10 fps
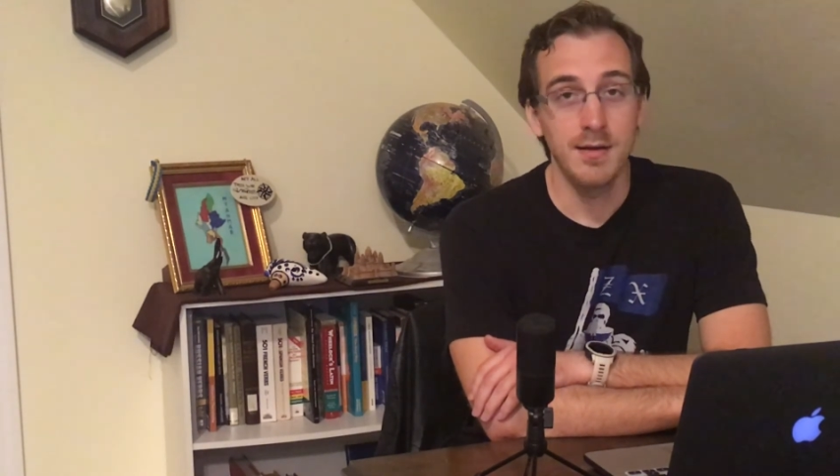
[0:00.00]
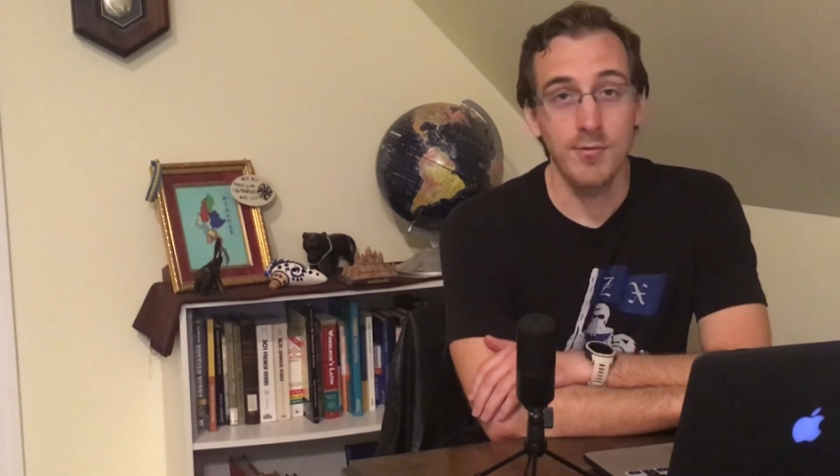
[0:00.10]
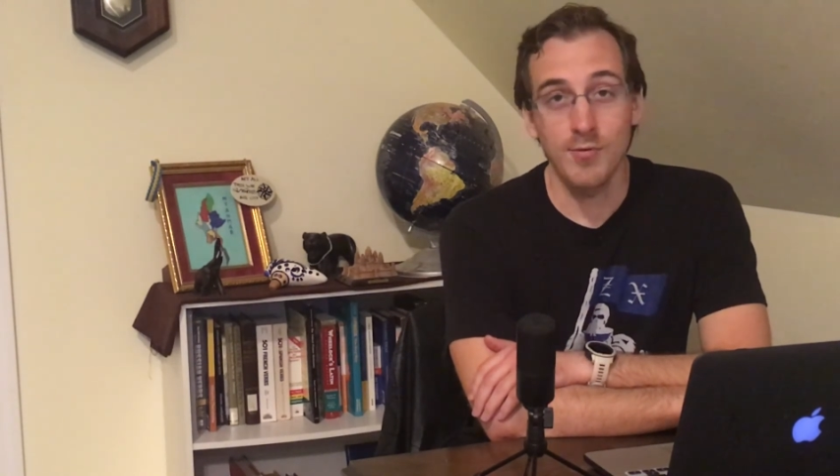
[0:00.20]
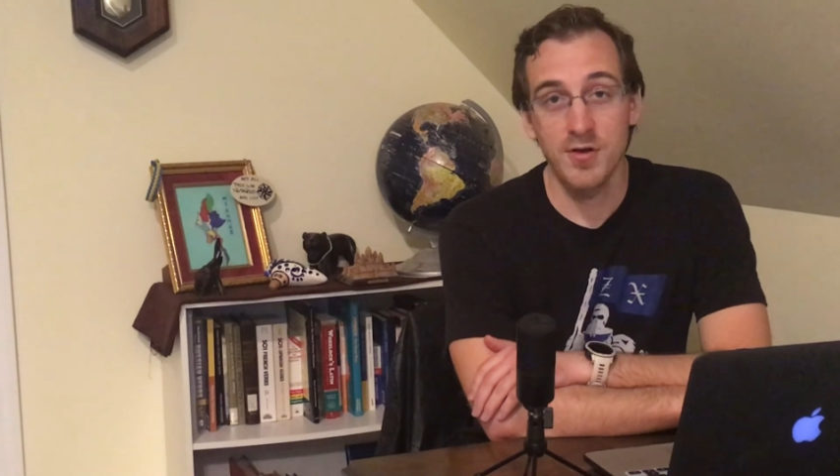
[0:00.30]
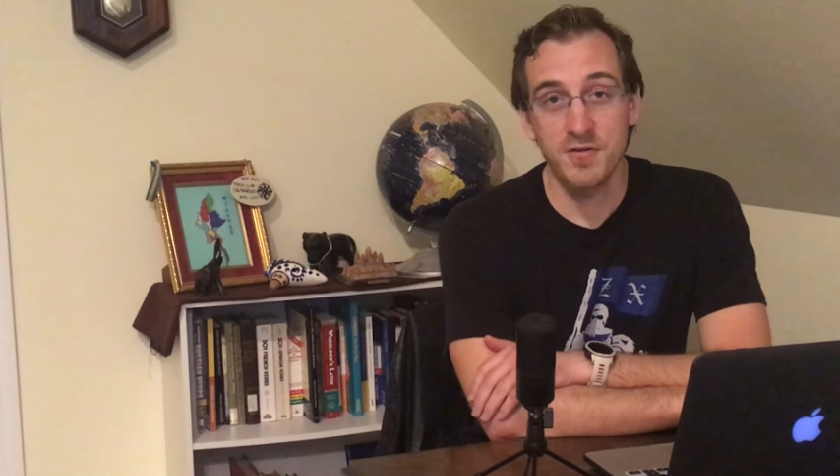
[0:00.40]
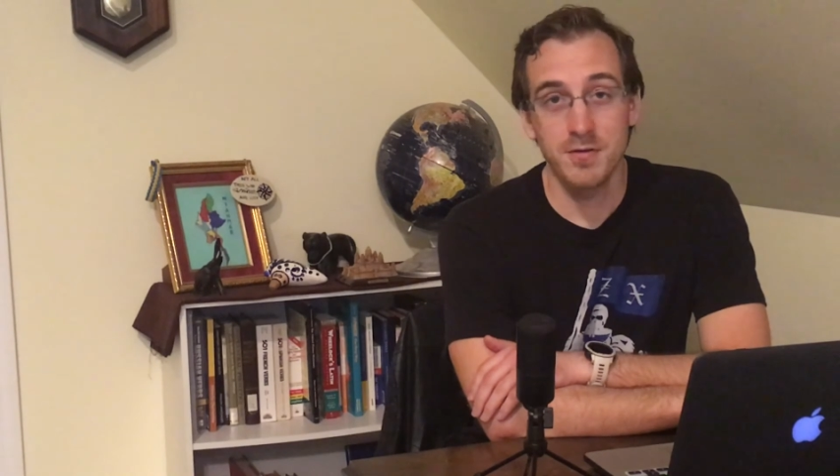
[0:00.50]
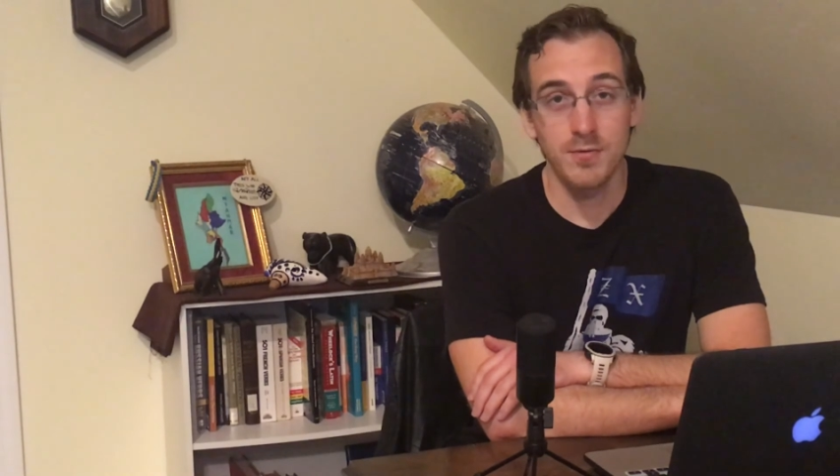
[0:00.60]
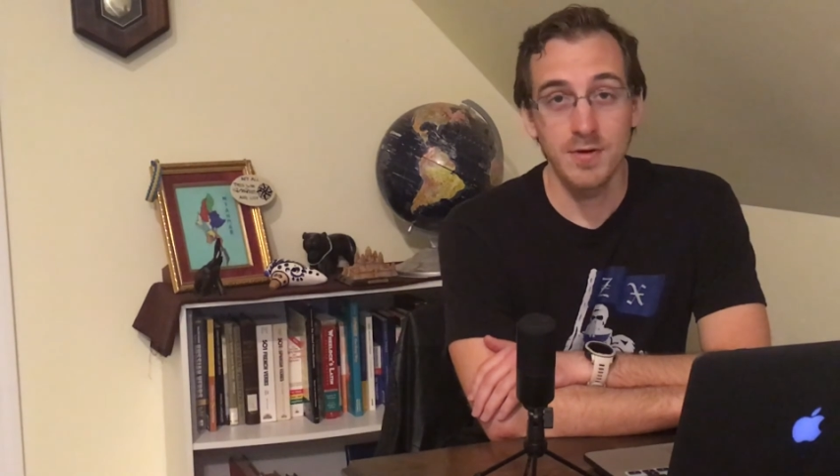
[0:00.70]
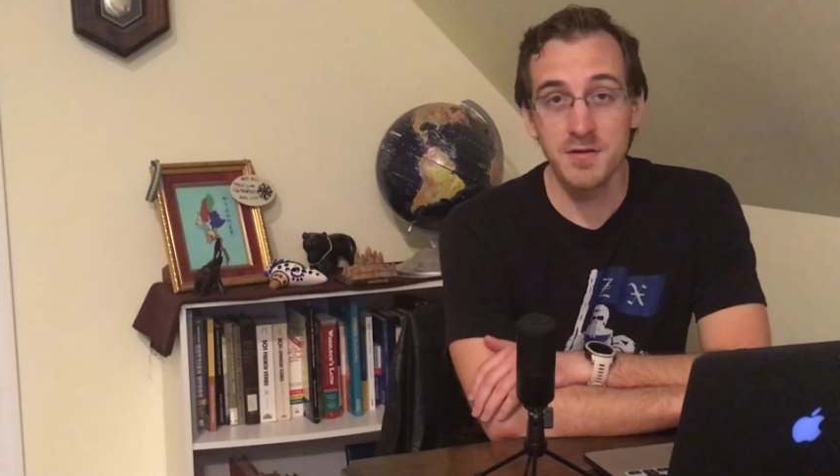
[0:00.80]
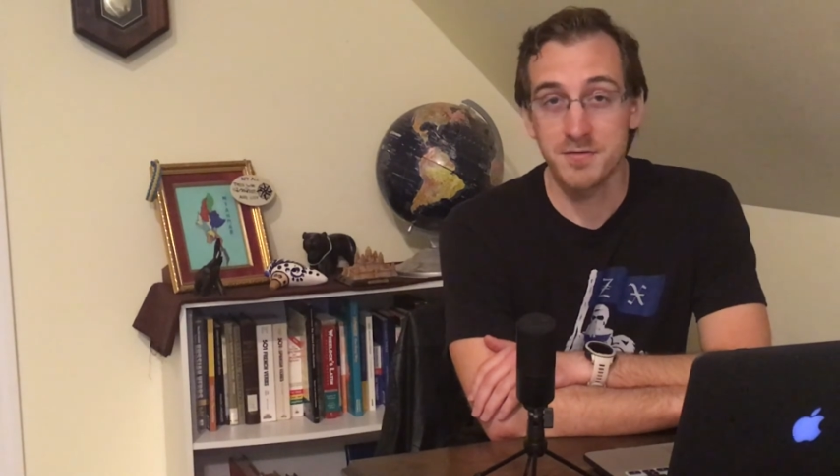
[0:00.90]
a Russian
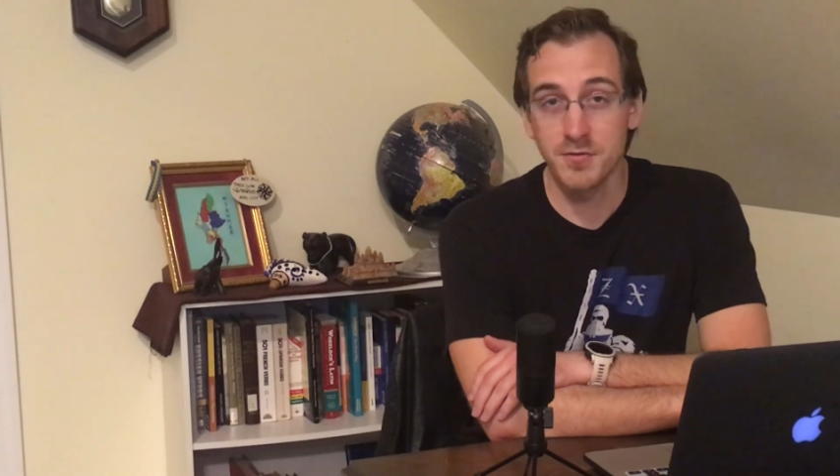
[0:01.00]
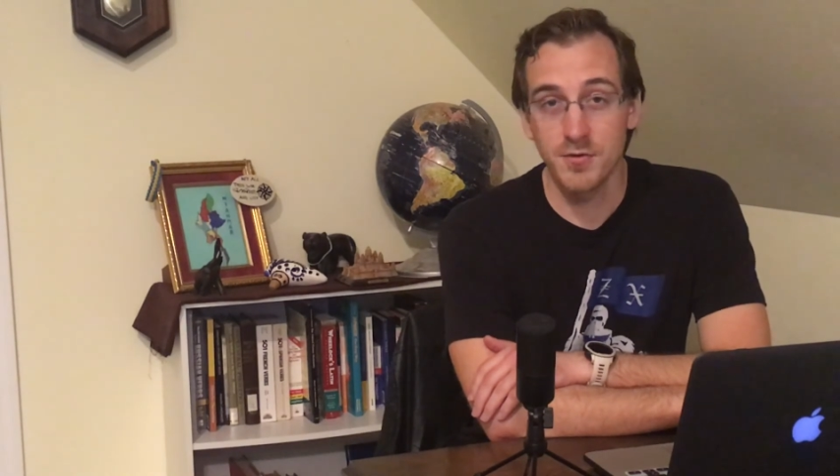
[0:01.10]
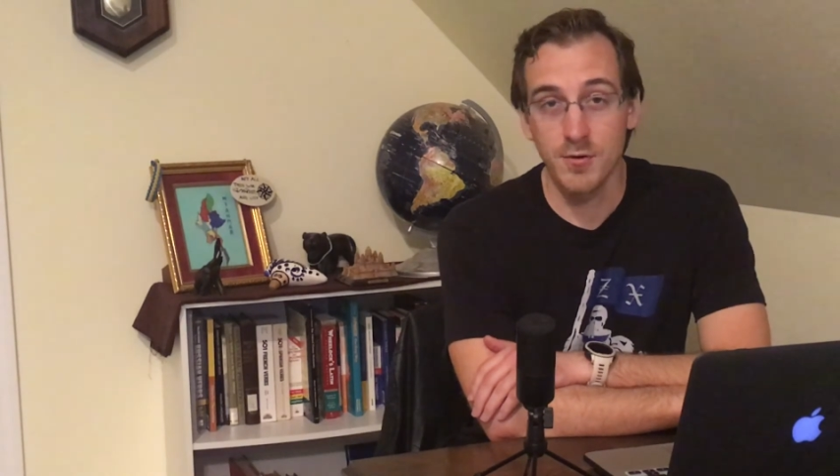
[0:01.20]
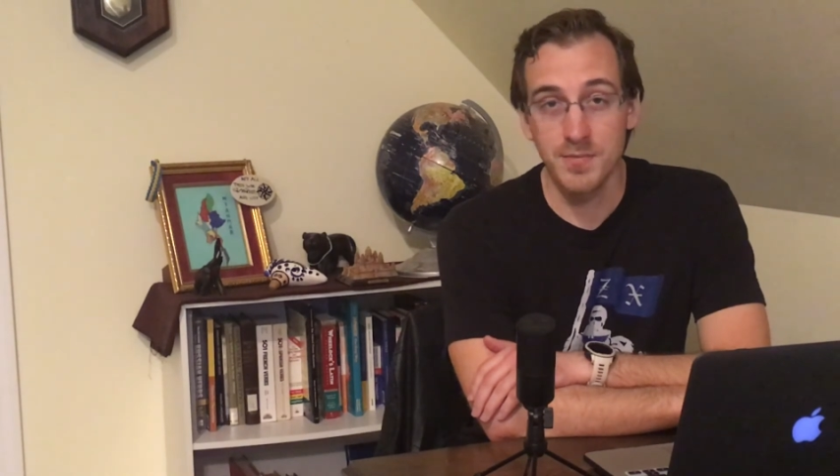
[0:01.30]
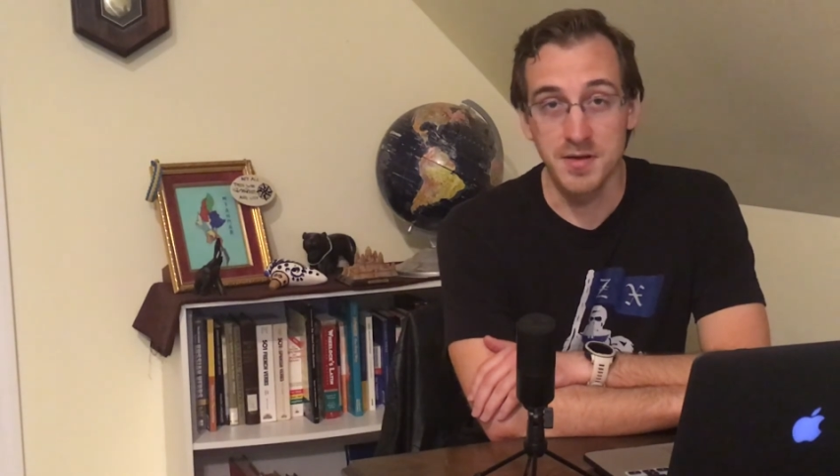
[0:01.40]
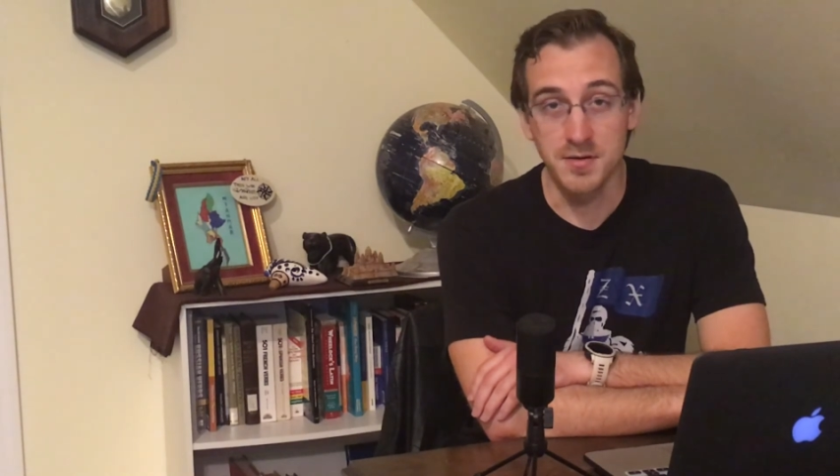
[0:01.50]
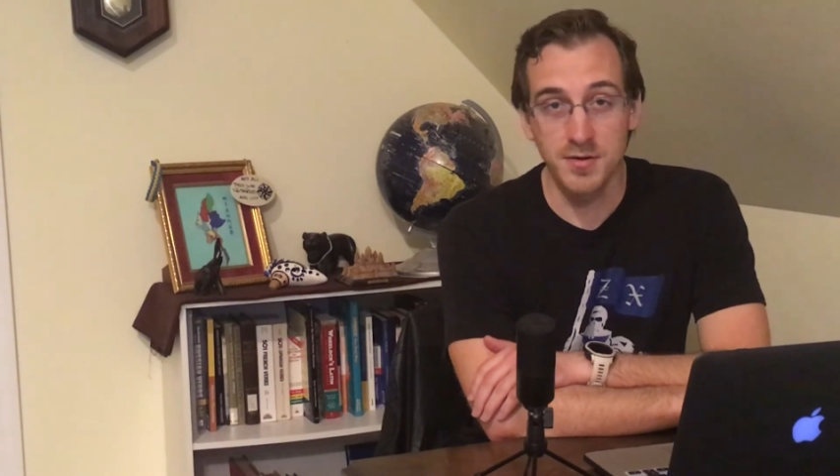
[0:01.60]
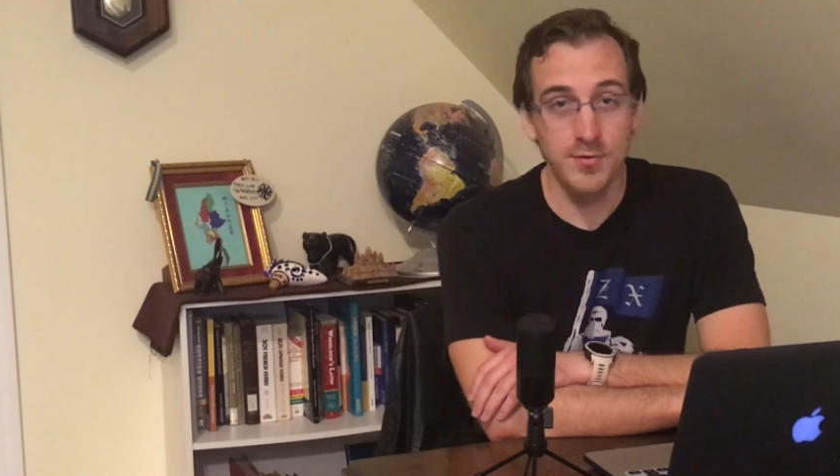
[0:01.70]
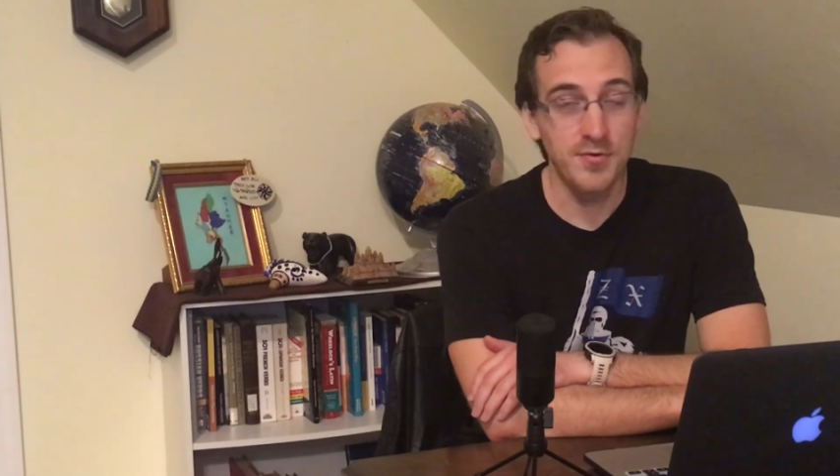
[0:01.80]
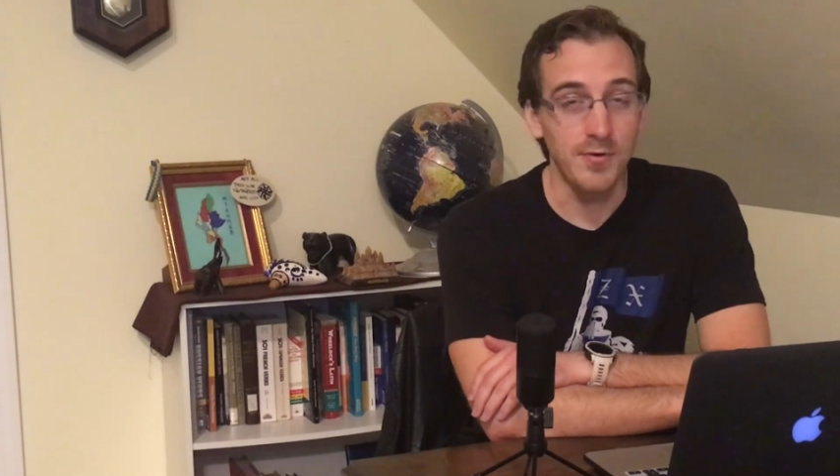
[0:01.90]
or Eastern European
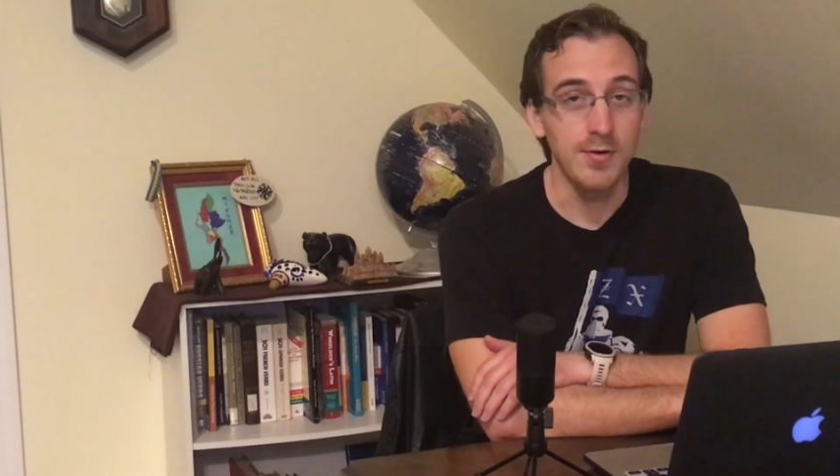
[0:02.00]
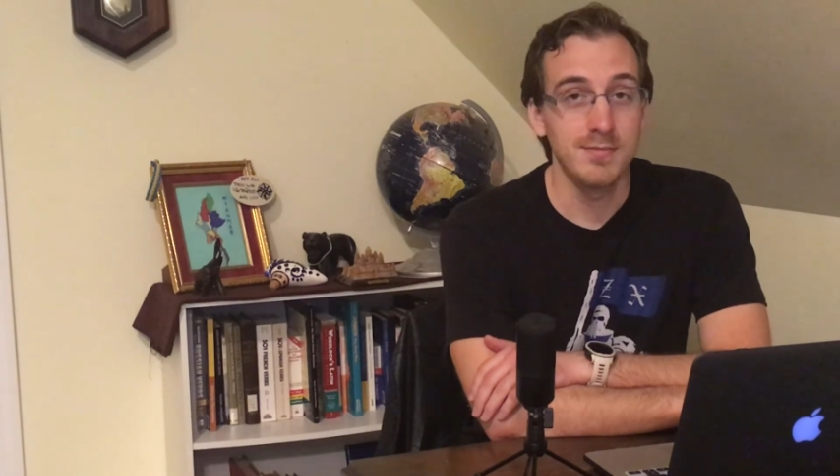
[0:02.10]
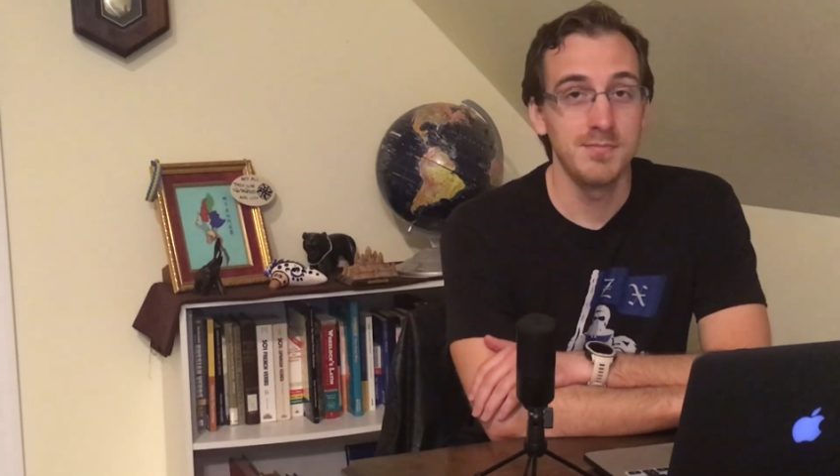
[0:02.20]
culture